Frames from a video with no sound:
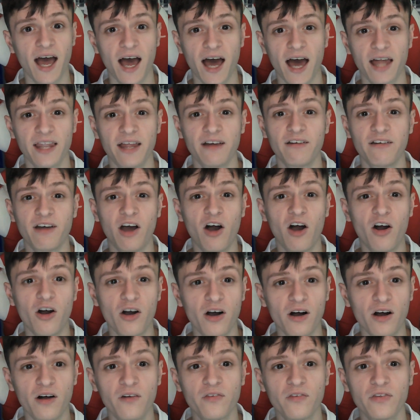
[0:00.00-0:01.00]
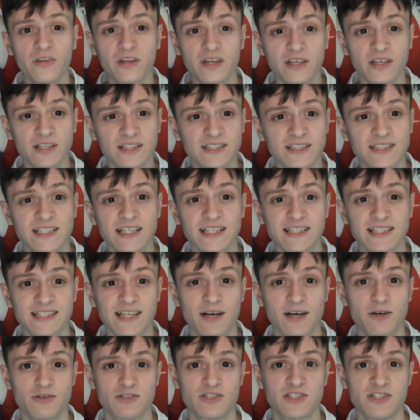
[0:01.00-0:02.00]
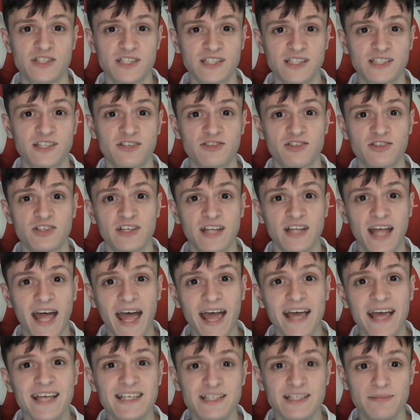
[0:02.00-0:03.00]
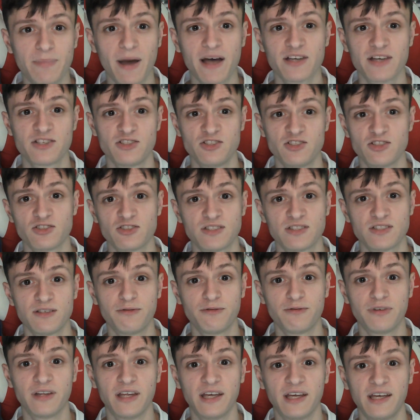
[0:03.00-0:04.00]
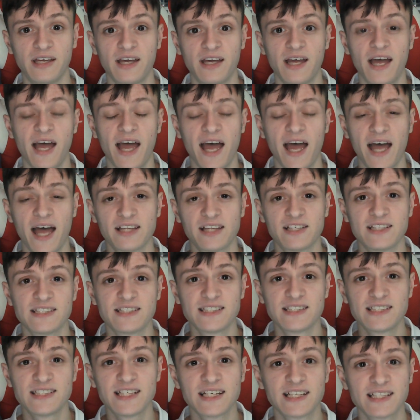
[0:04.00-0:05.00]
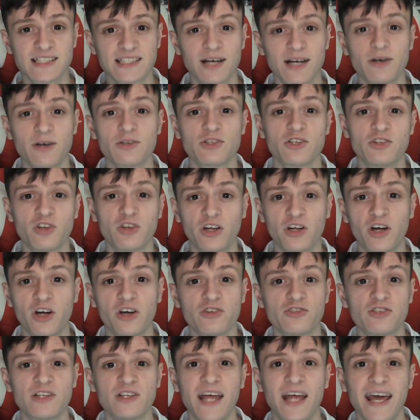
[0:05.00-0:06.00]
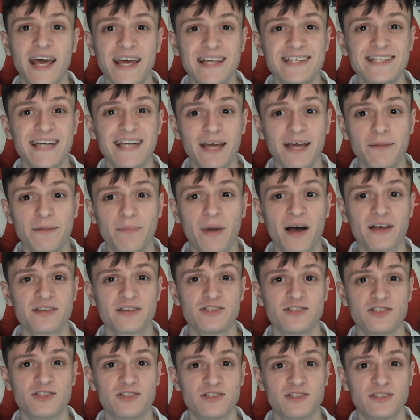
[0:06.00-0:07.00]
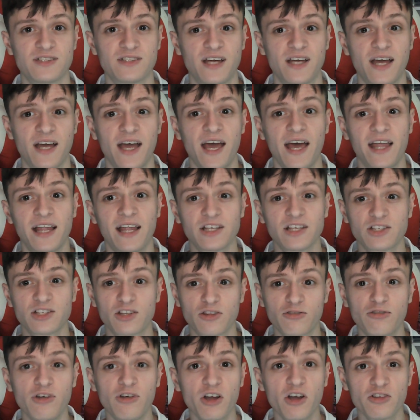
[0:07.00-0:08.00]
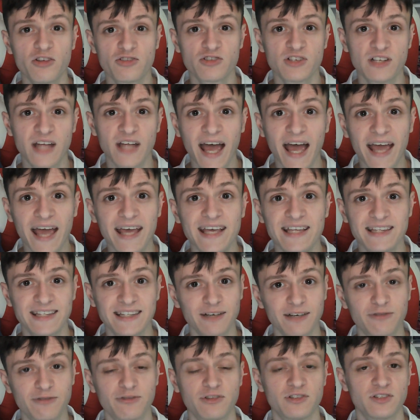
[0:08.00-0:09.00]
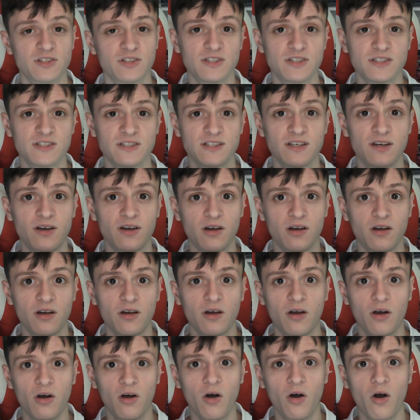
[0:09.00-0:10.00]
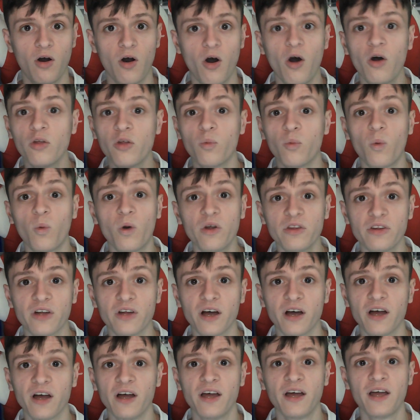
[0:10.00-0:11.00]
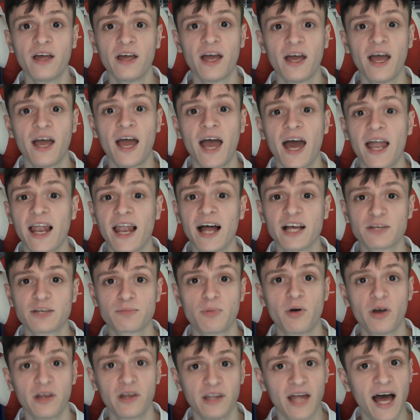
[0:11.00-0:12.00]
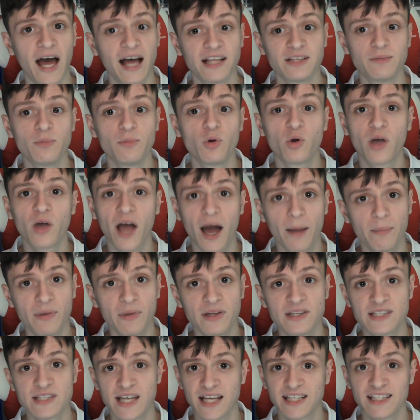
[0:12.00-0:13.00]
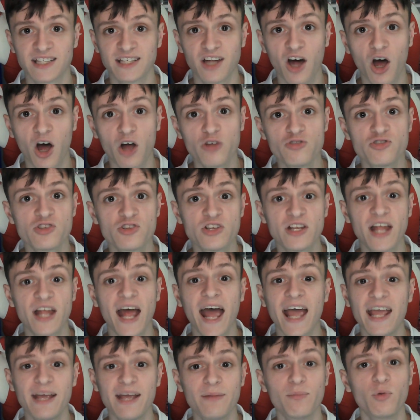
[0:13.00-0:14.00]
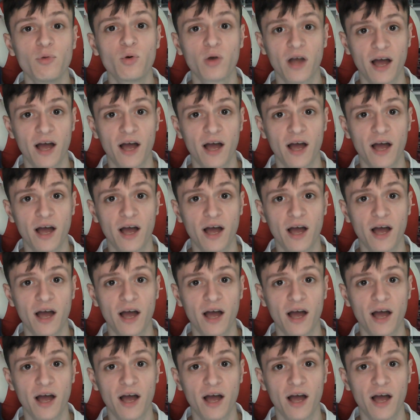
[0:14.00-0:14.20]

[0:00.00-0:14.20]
There are 6,680 passengers on Symphony to 6,988 passengers. That's 308 difference on Wonder. That's by they added more cabins, adding 108 more